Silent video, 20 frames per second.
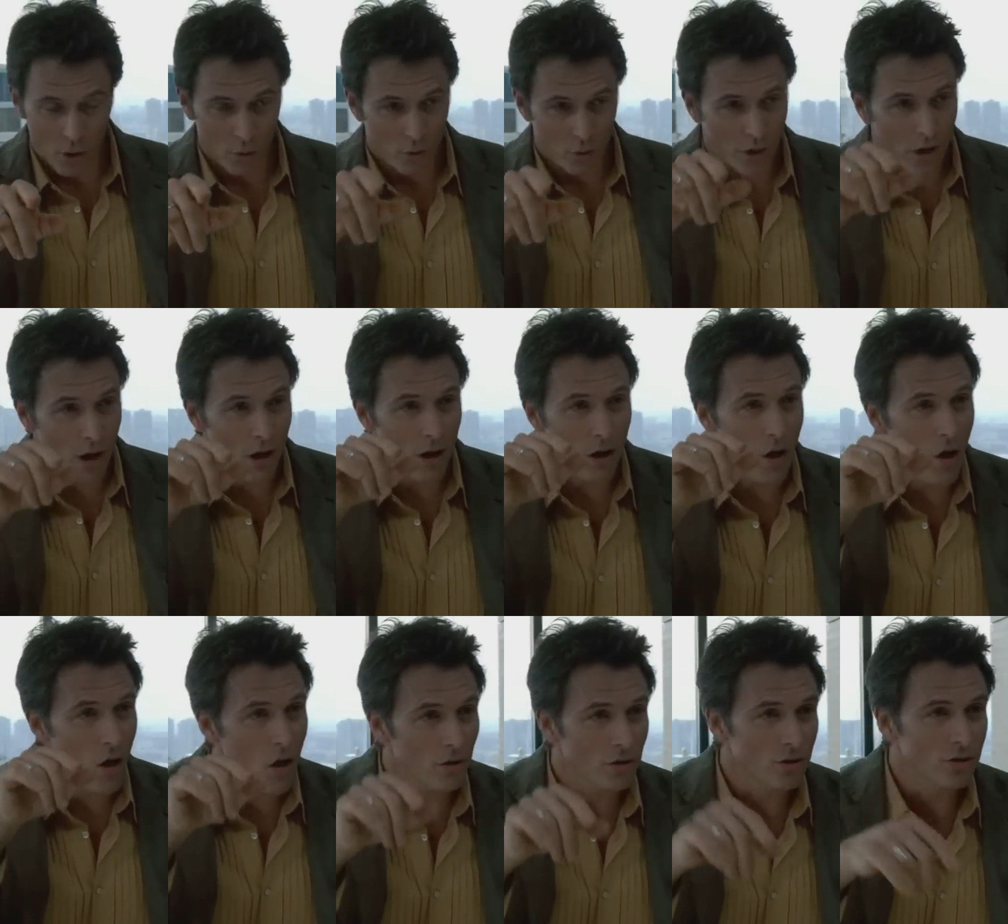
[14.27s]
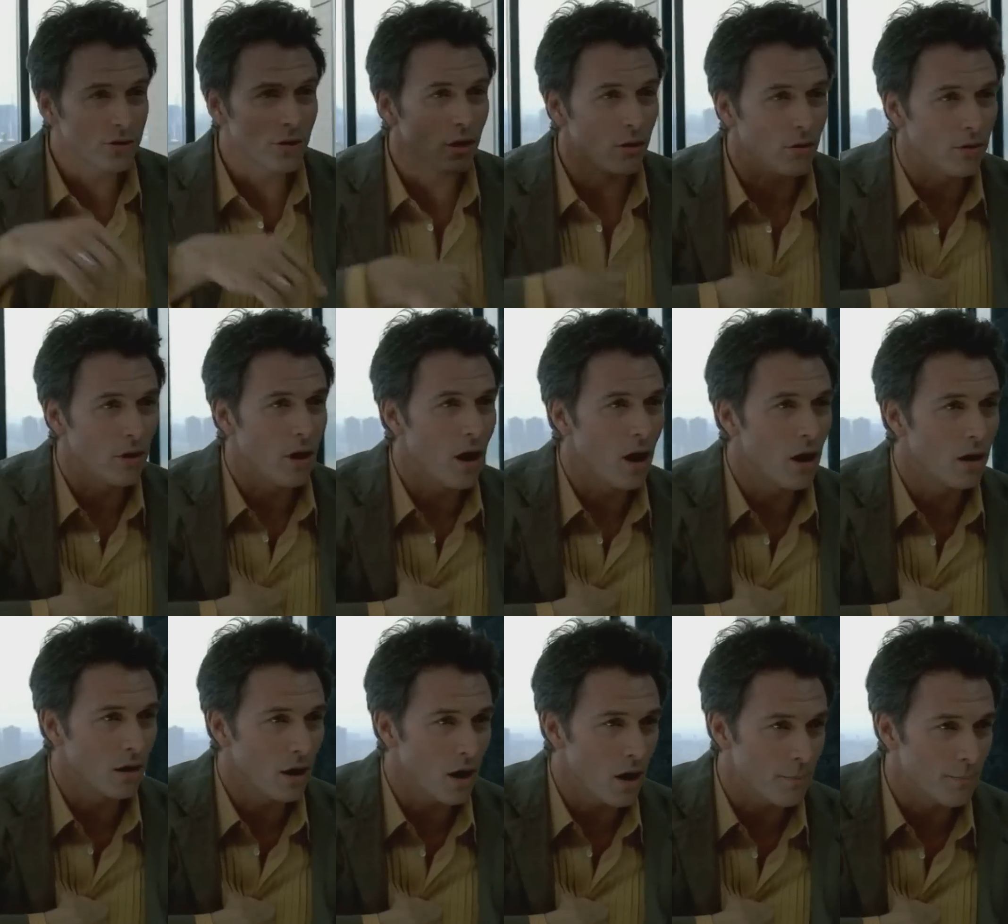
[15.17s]
But we are also
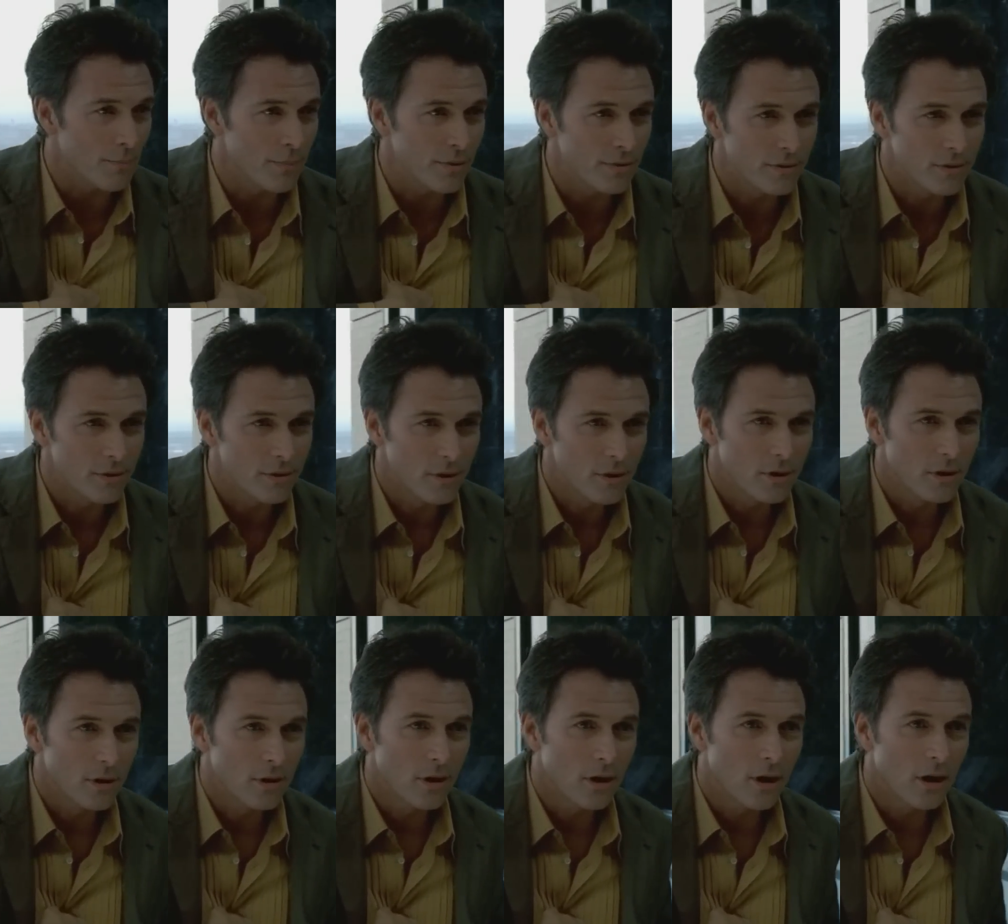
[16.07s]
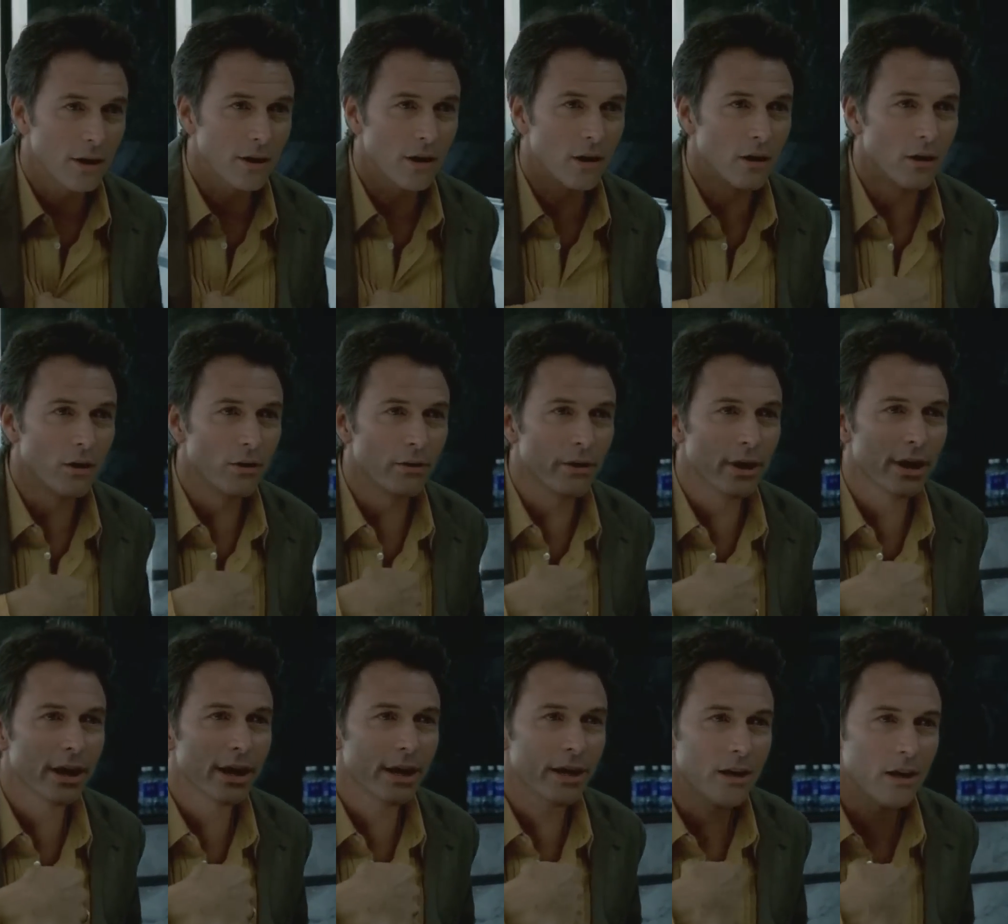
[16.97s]
hung up on our
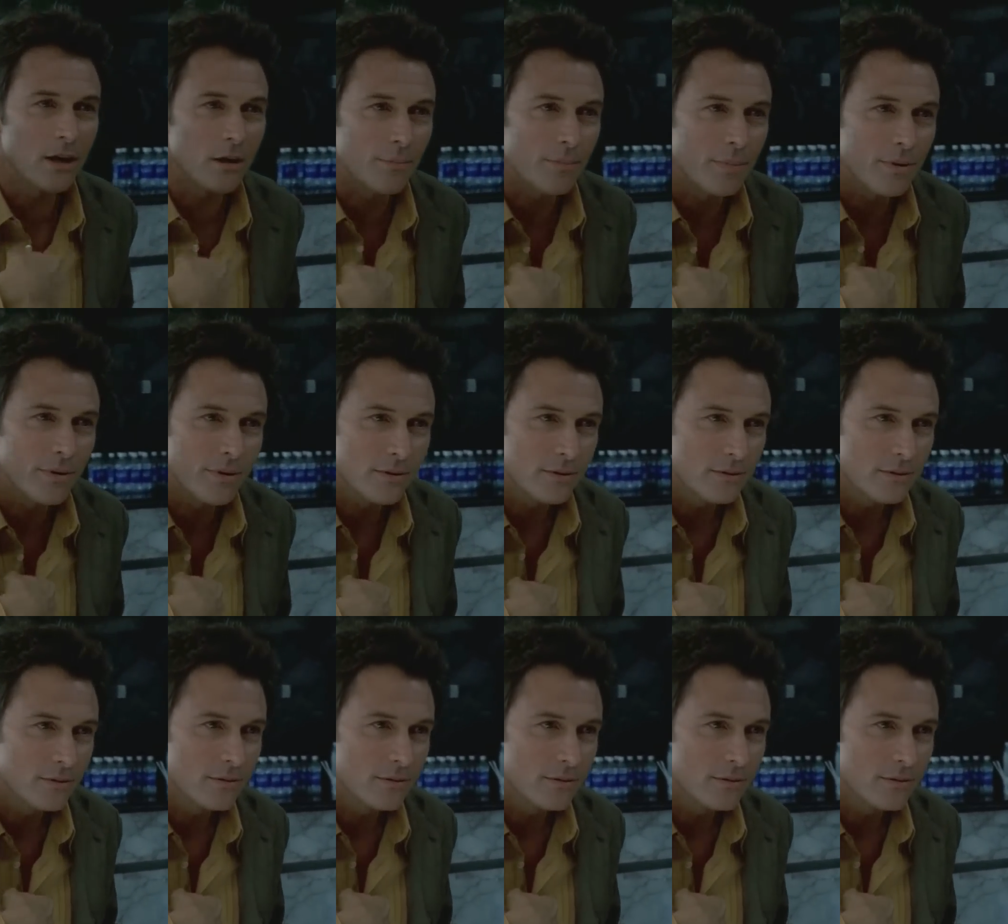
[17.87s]
own hang-up.